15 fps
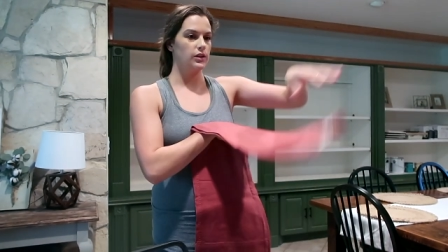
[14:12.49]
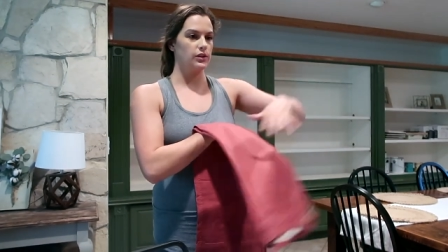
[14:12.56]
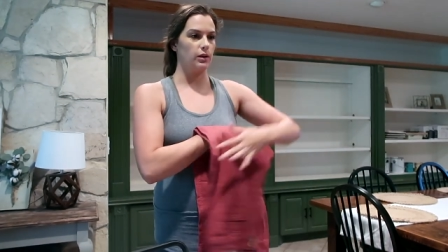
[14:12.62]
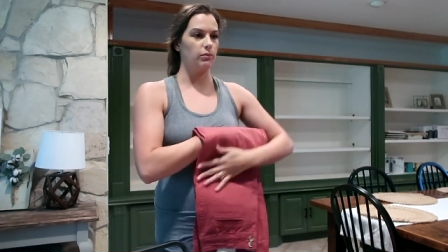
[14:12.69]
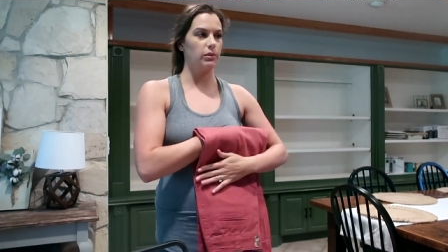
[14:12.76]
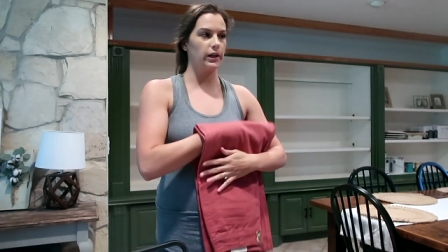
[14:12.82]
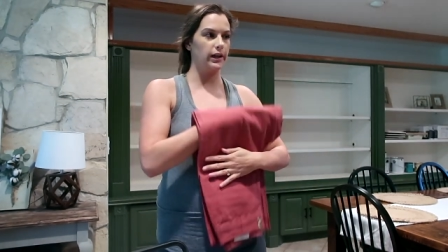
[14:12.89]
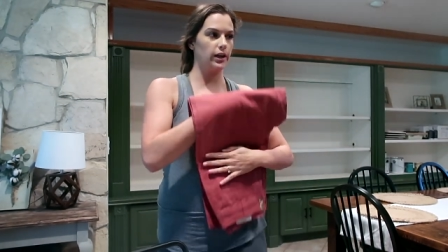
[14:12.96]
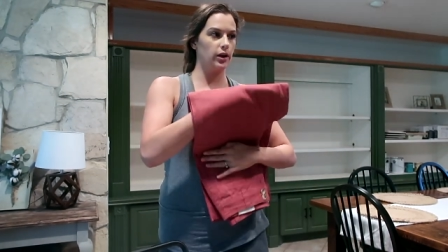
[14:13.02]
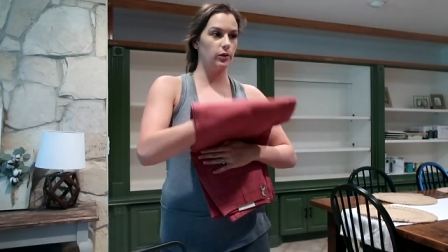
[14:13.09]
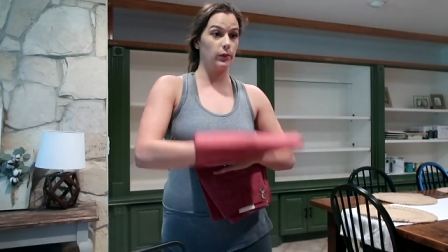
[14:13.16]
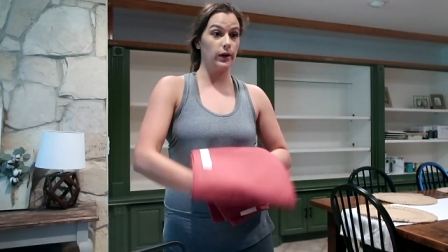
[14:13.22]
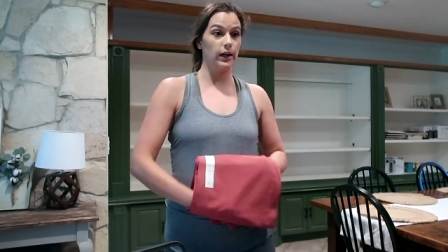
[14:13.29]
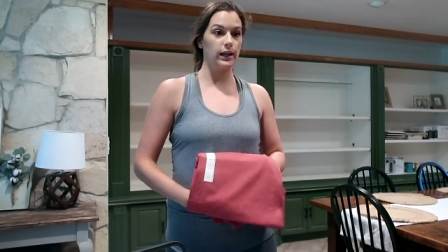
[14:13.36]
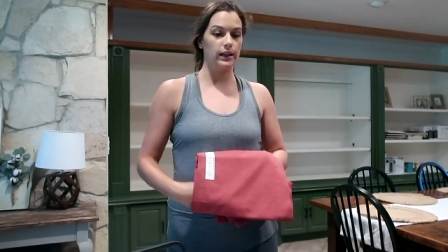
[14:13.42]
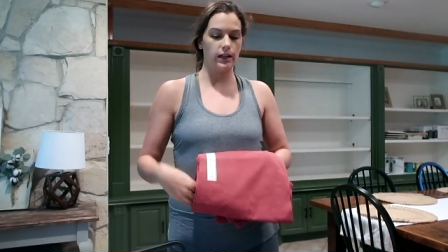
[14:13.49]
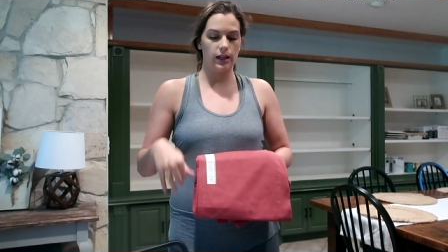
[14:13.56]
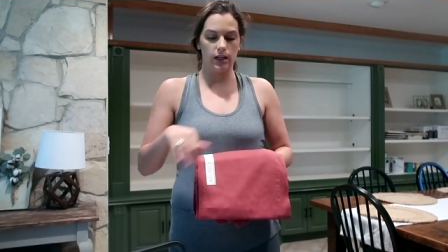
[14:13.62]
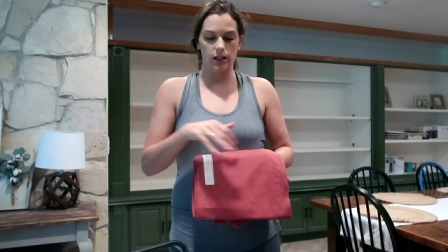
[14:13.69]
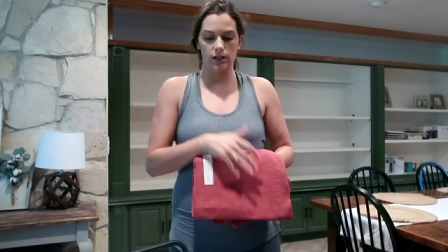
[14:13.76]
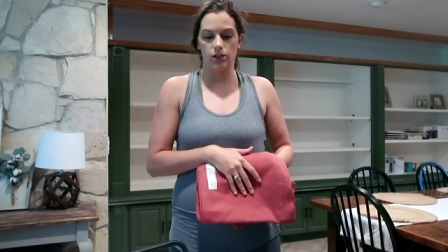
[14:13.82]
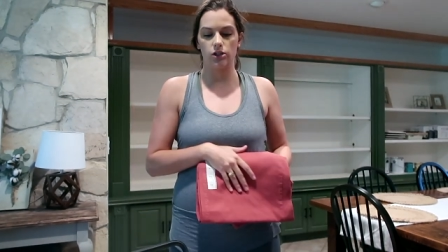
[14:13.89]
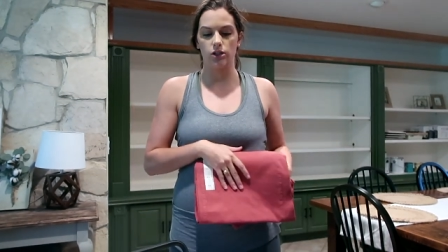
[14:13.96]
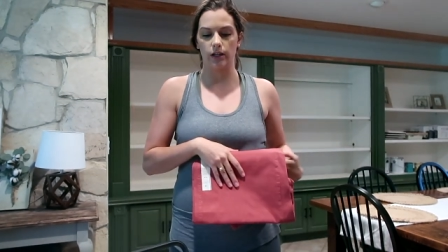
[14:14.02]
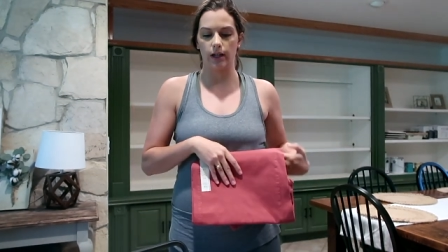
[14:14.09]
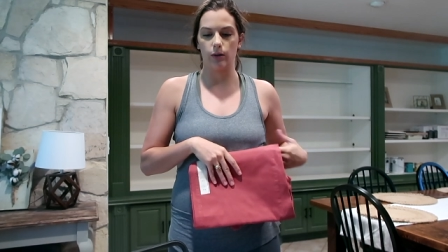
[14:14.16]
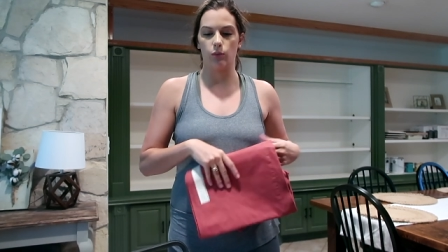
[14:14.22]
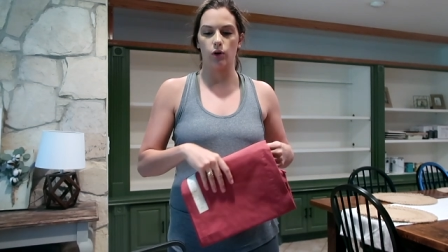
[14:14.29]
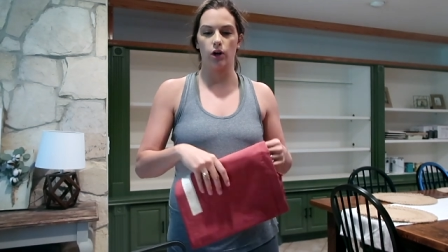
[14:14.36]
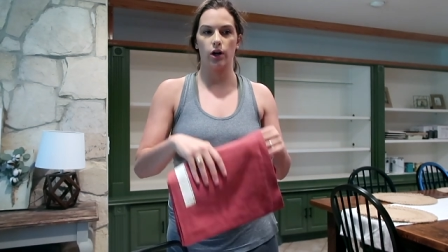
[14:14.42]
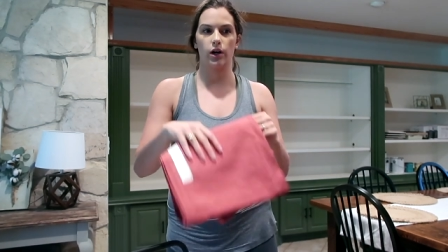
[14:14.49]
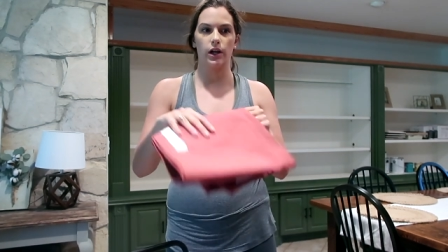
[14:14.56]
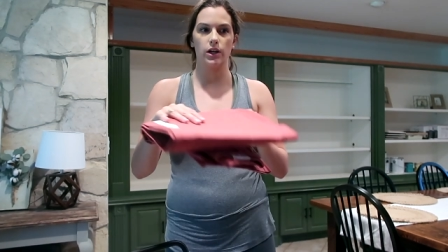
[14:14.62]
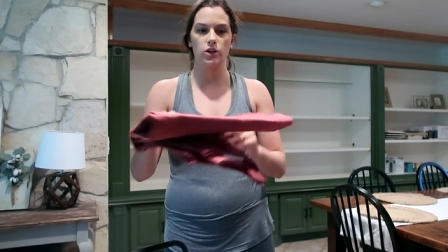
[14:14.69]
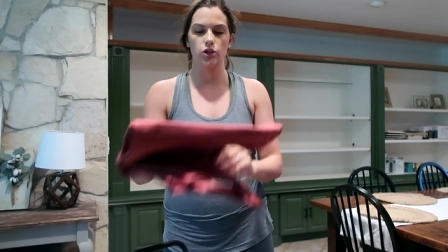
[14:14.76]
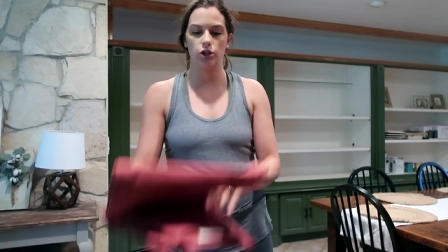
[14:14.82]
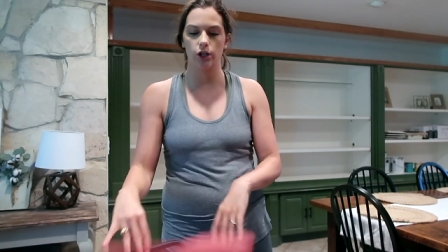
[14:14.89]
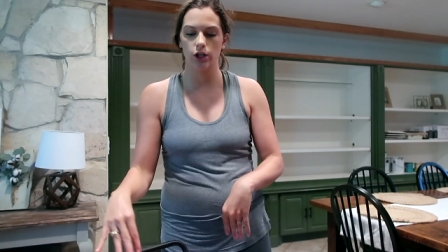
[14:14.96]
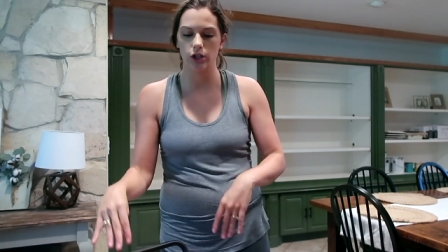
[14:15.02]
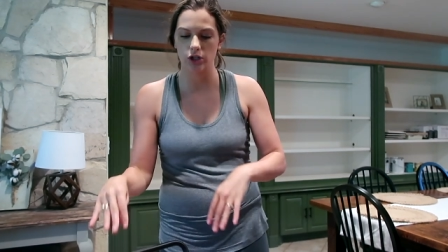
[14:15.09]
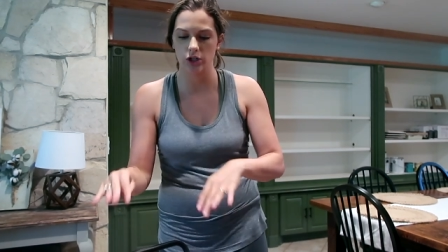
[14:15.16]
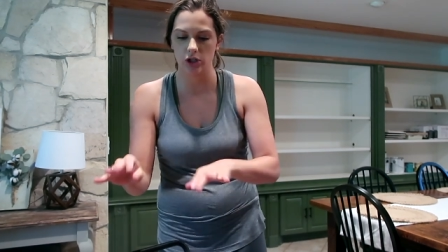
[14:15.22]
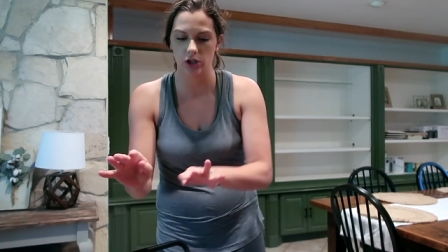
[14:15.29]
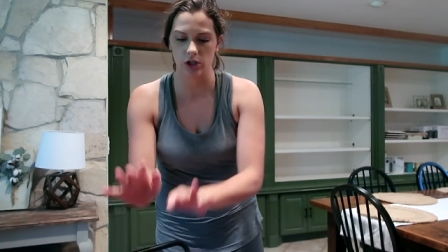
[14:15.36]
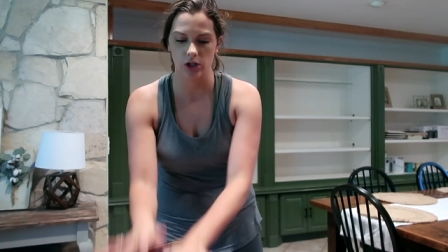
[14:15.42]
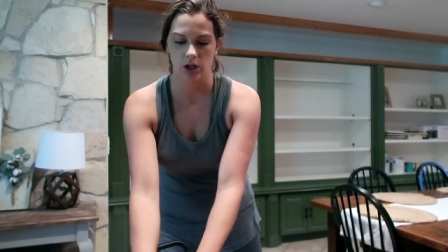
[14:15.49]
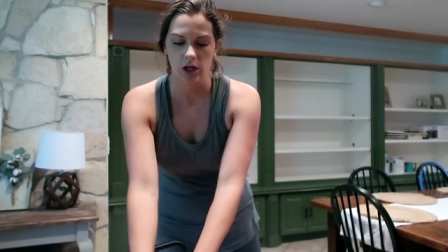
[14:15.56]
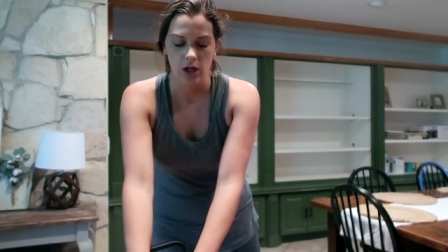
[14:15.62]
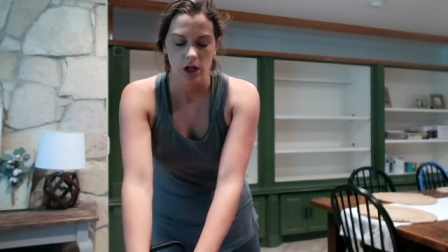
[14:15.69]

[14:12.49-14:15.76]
So I'm planning on wearing these to like work and church.